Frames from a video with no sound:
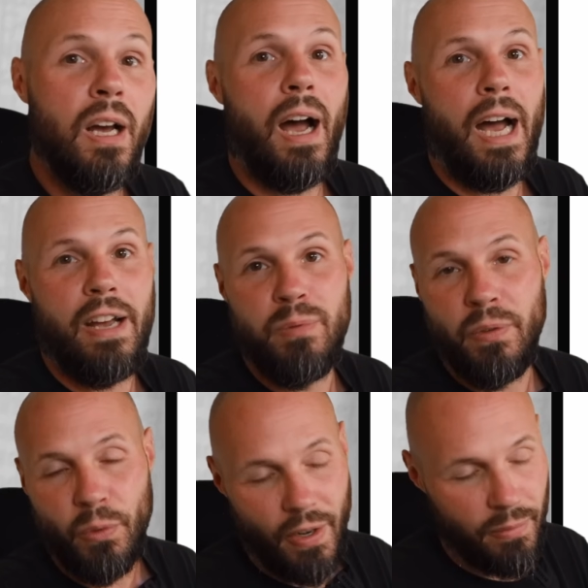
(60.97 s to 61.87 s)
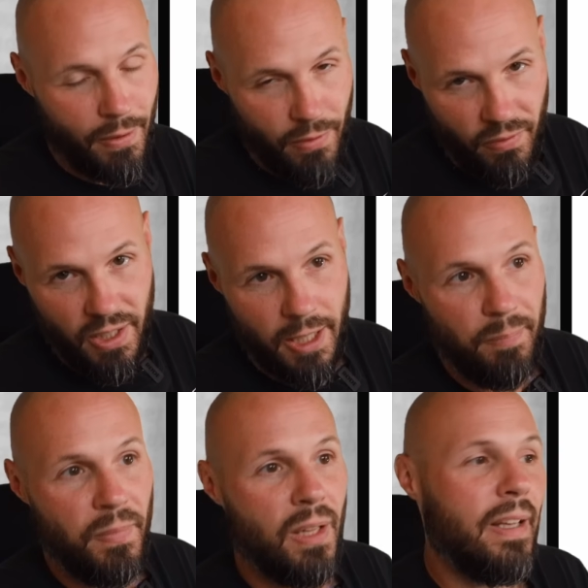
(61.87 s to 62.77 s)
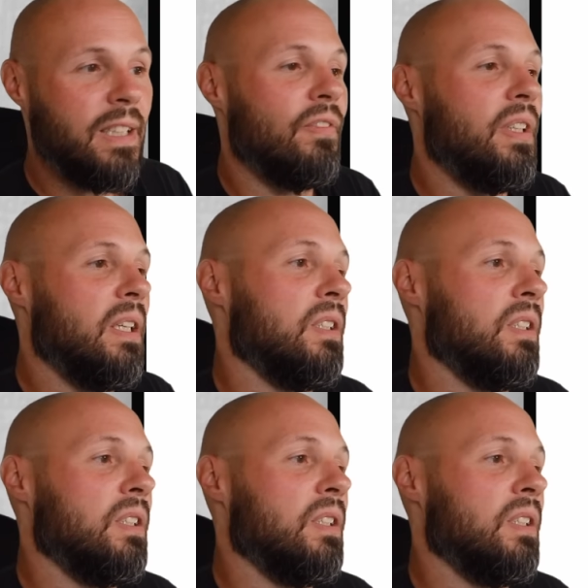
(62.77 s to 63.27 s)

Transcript: I've moved away from MVVM, like the vanilla